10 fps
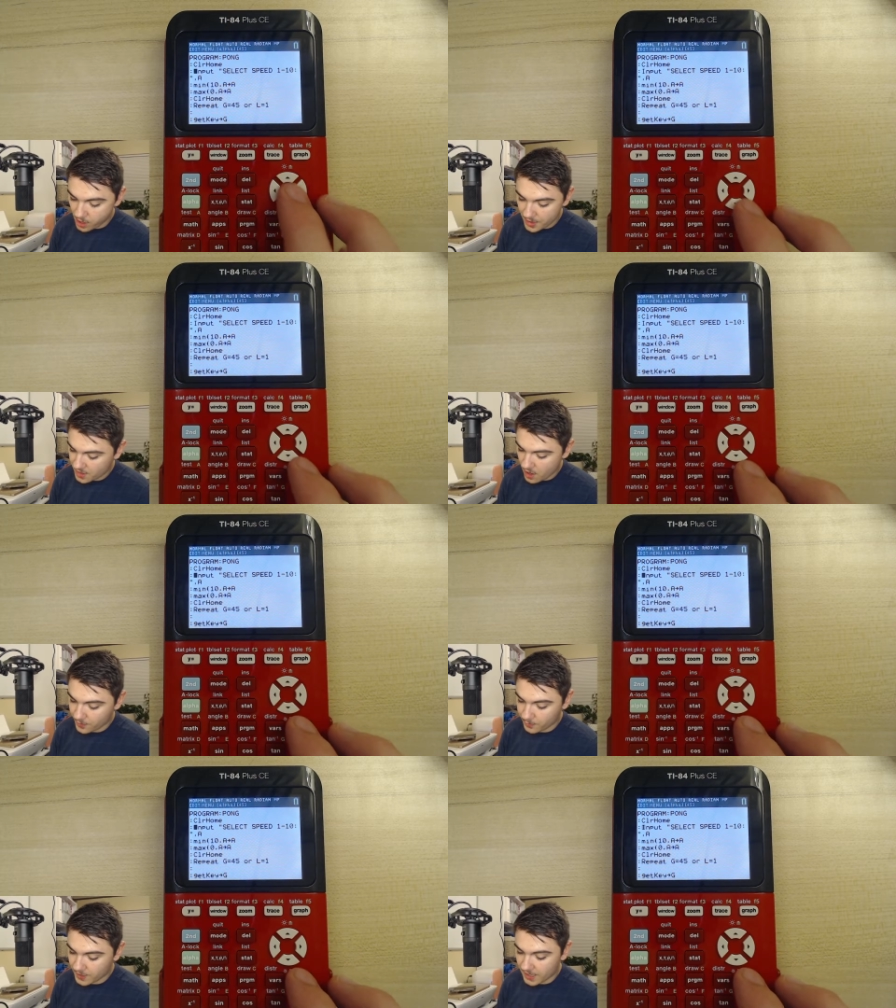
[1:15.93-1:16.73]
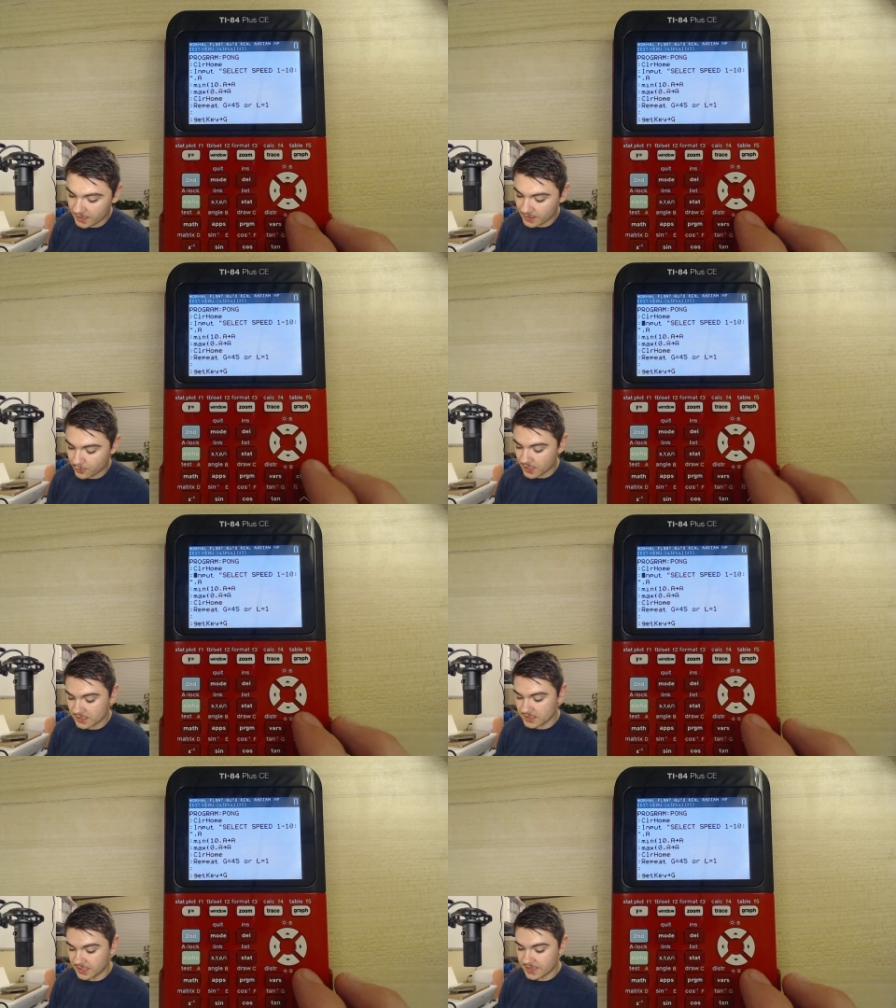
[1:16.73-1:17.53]
No, we're not going to, we're going
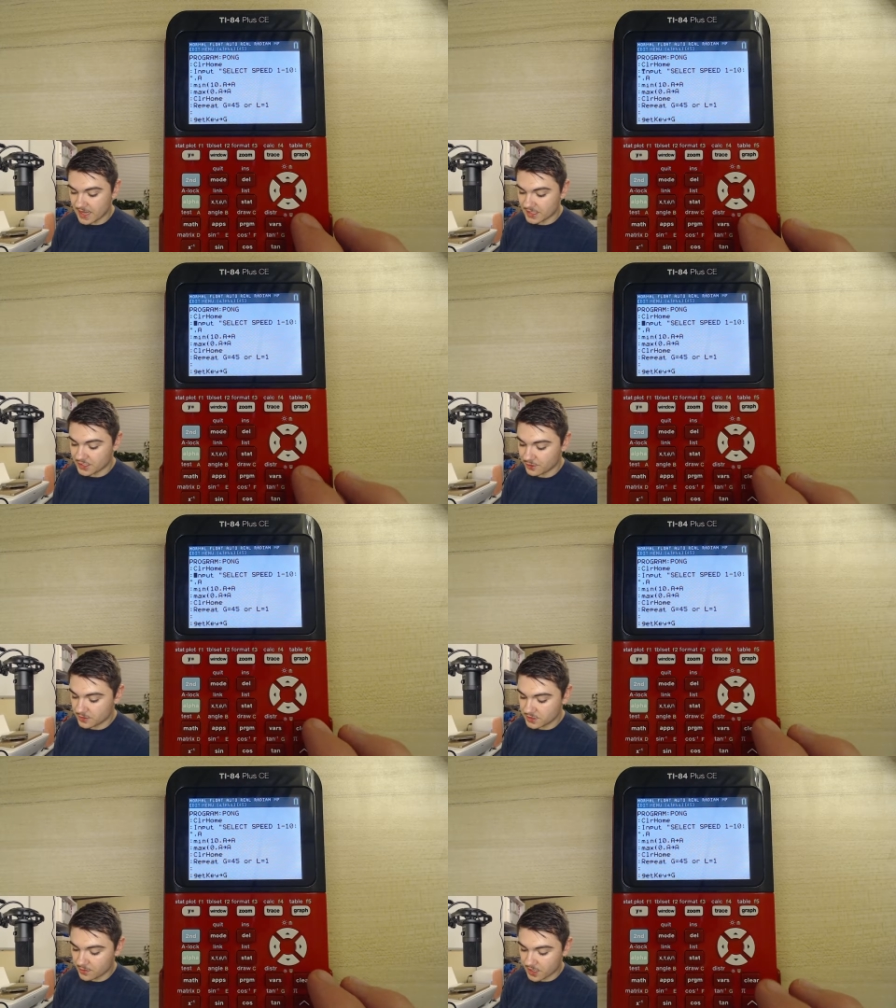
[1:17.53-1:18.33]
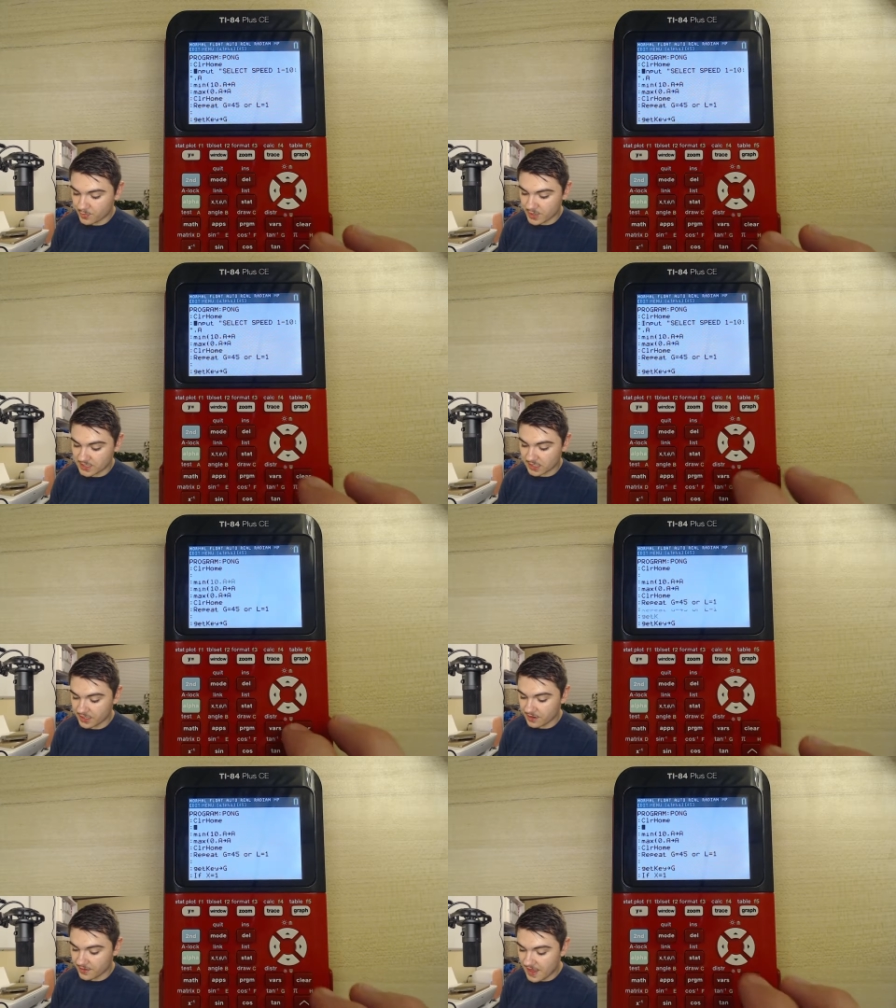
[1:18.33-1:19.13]
to delete that too. So we're going to press
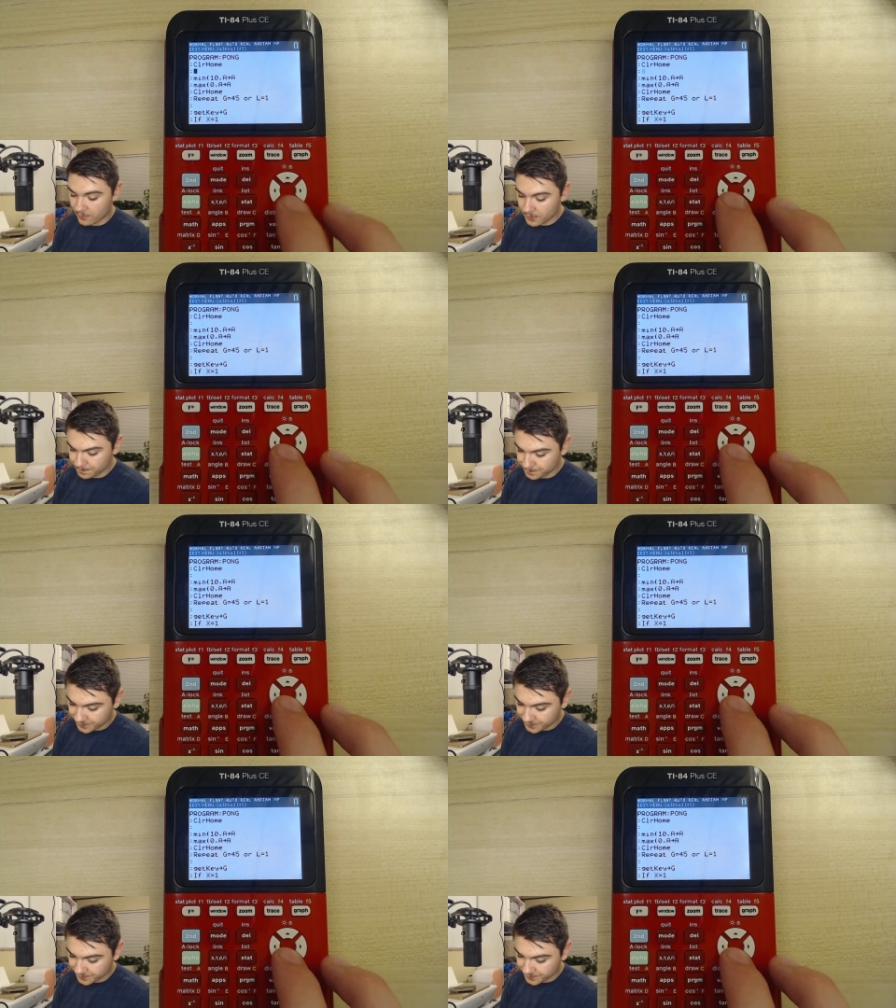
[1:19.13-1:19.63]
clear on that one.